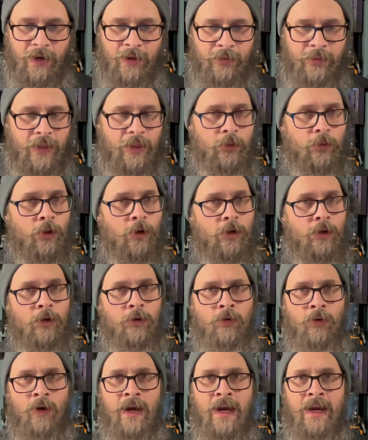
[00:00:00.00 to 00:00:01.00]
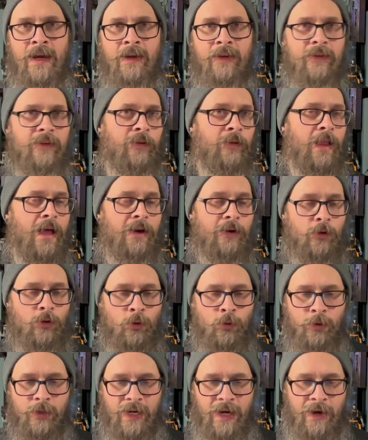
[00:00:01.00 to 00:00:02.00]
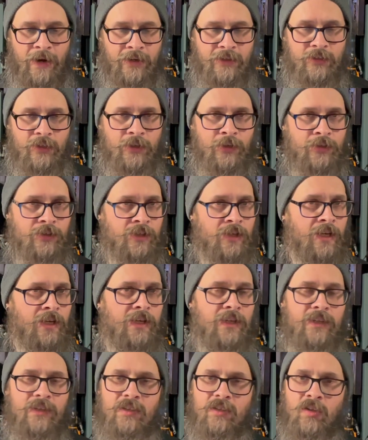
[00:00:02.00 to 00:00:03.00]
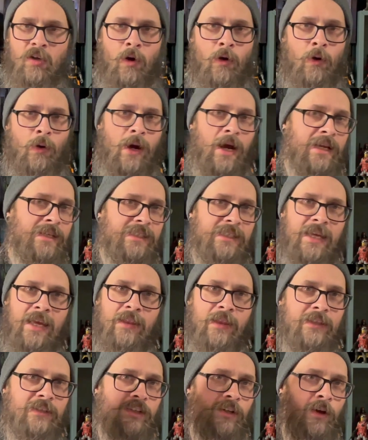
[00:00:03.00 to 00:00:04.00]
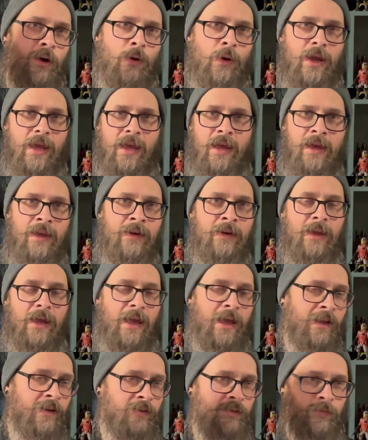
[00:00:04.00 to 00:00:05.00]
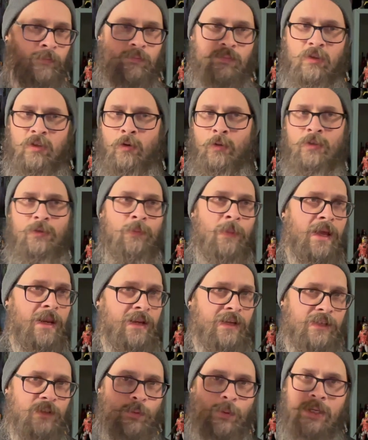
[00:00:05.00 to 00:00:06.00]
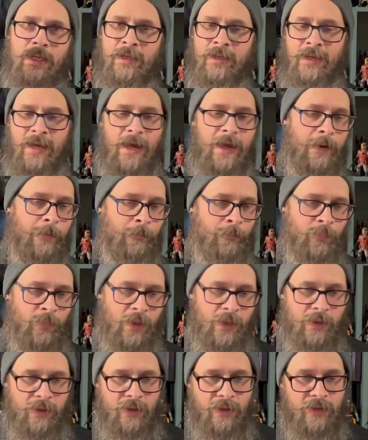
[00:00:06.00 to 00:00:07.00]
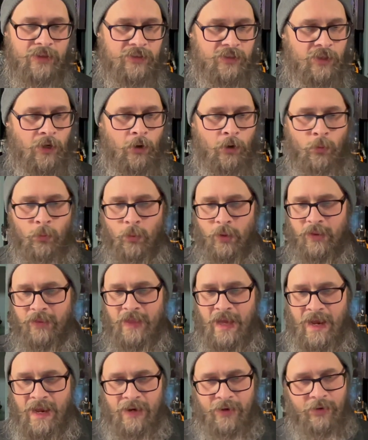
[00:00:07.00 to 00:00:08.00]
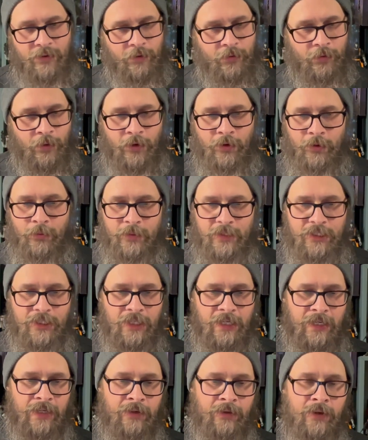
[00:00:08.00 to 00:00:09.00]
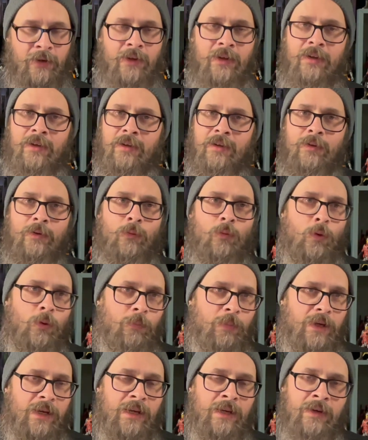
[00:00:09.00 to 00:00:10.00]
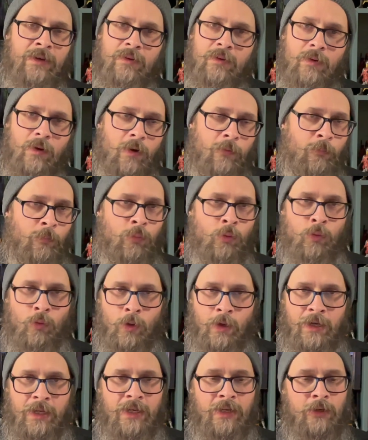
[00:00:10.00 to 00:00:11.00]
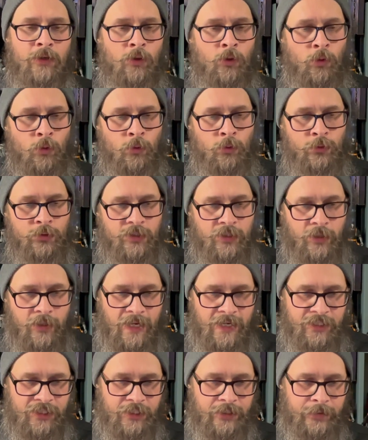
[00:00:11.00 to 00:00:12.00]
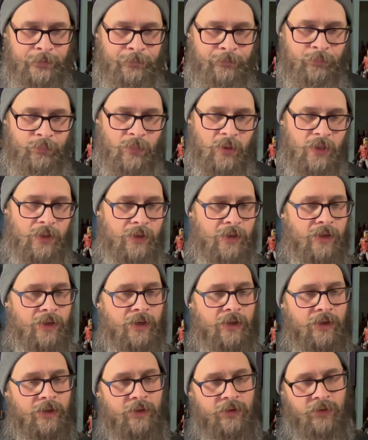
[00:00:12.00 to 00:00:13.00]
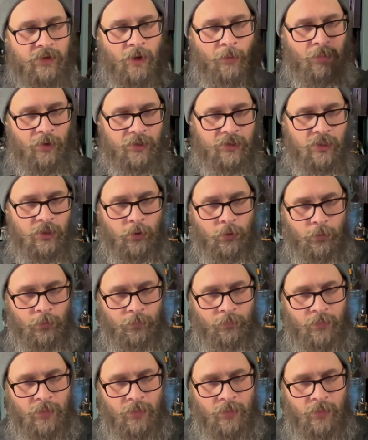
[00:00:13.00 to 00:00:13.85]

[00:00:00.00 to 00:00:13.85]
They look great, a lot of cool characters, so I say let's go ahead and do as many as we can get. So with that, the Thunder Machine would be a pretty cool selection. Number 2,